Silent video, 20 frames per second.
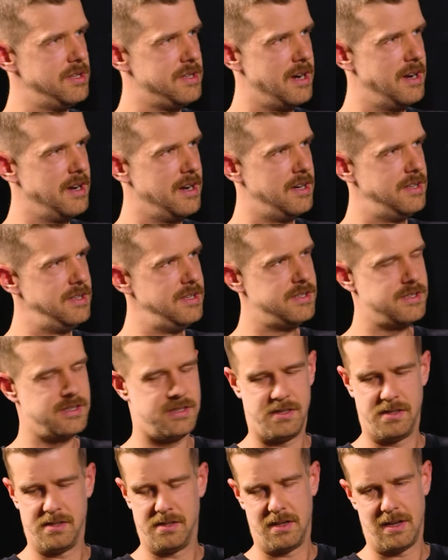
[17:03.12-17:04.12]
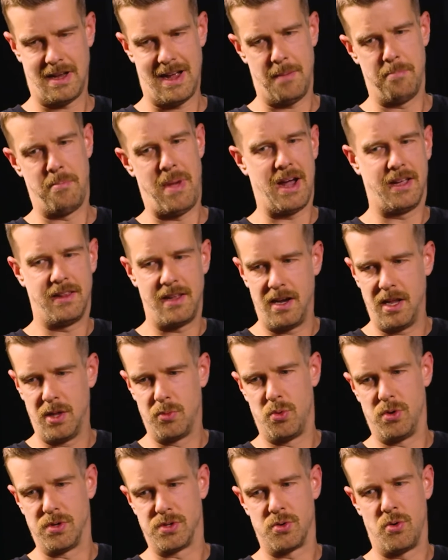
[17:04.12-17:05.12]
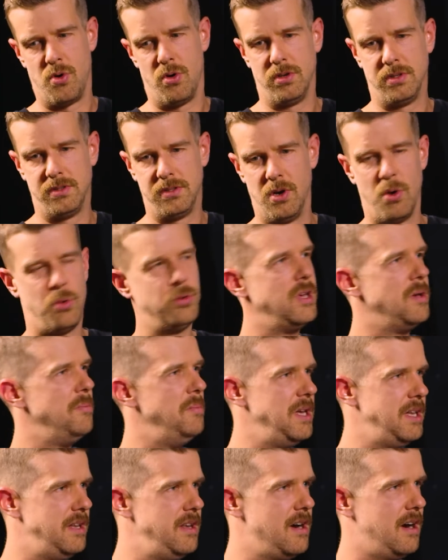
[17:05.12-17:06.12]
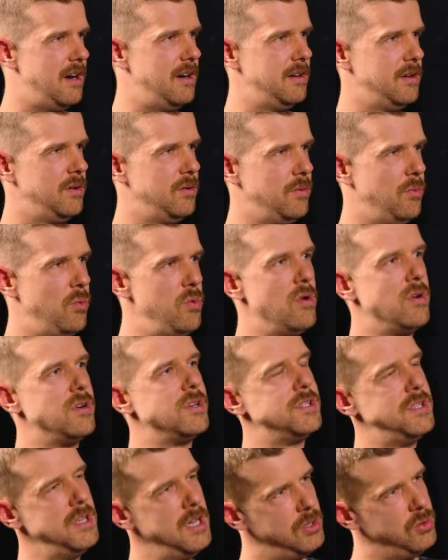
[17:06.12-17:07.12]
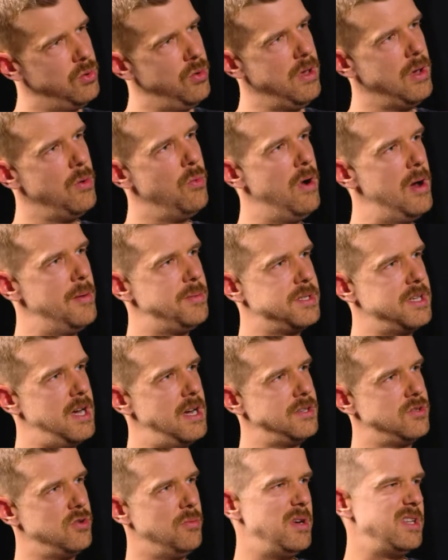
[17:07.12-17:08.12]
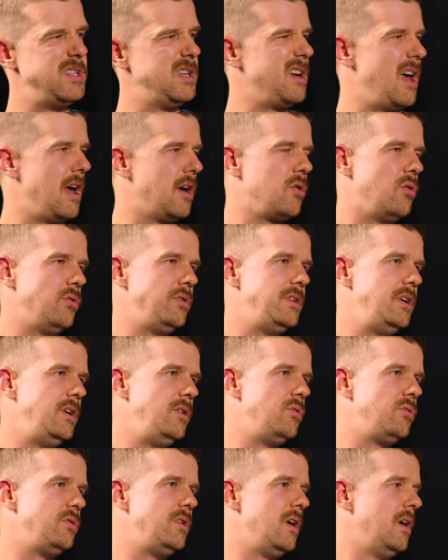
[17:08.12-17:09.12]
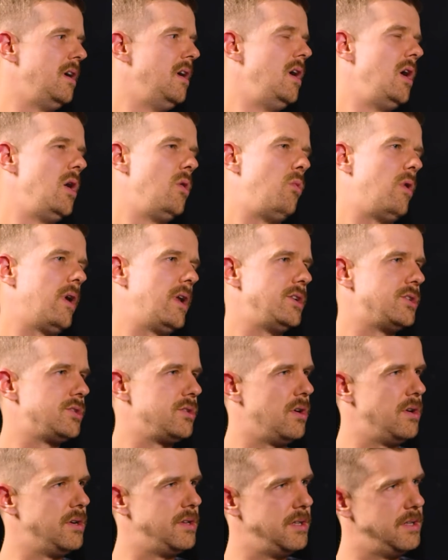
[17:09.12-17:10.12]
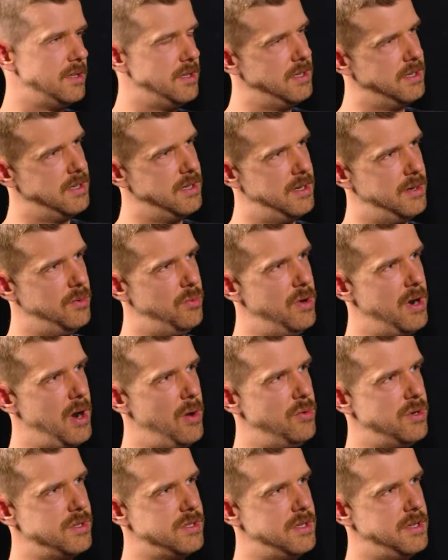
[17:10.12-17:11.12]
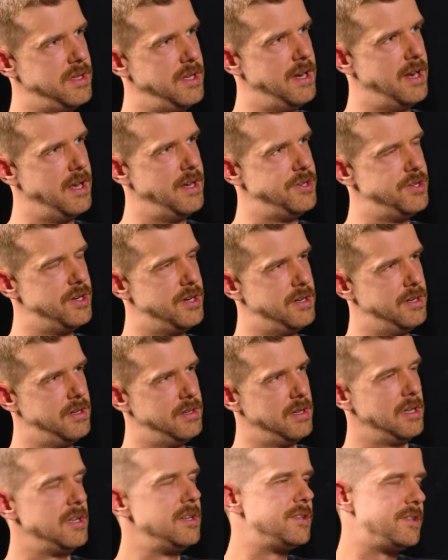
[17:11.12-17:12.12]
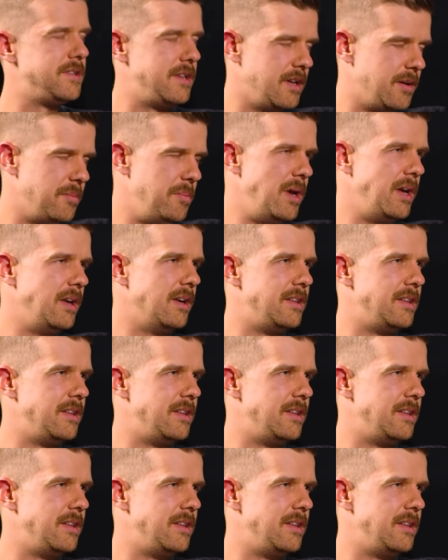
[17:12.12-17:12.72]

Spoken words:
Trencadis. Back then it was called Loading Media. We were still doing websites. So basically I continued what I started when I was a teenager, still being a